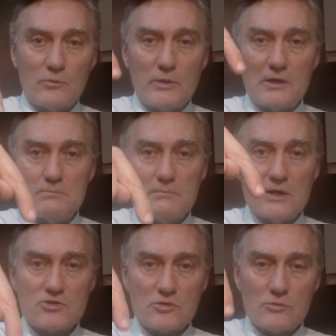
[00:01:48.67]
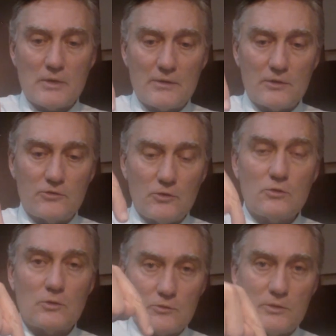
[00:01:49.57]
and we can measure around the
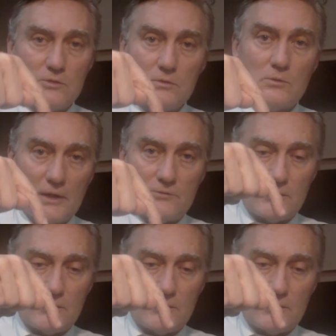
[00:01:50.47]
tooth, which we do quite